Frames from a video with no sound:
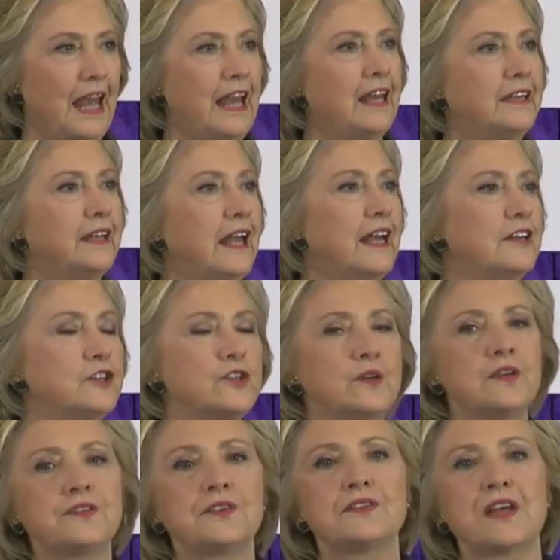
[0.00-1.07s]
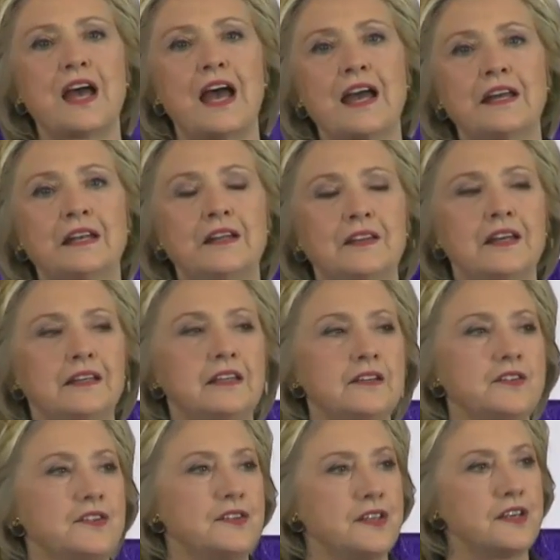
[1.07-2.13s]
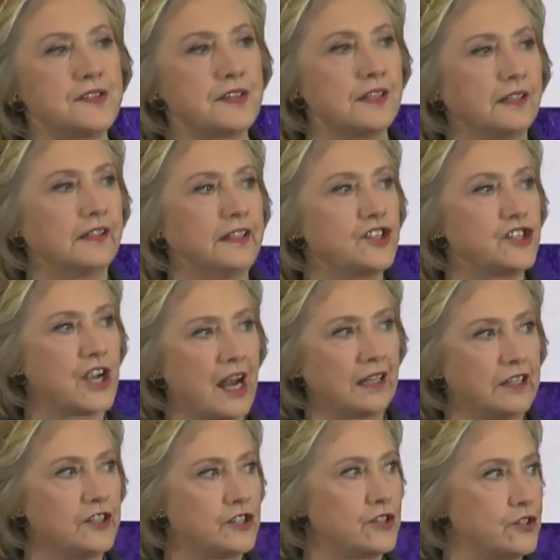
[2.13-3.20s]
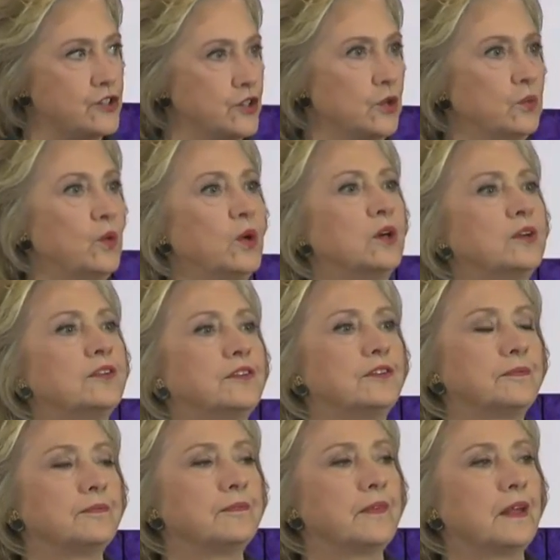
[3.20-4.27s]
and enter a society that consistently challenges your worth.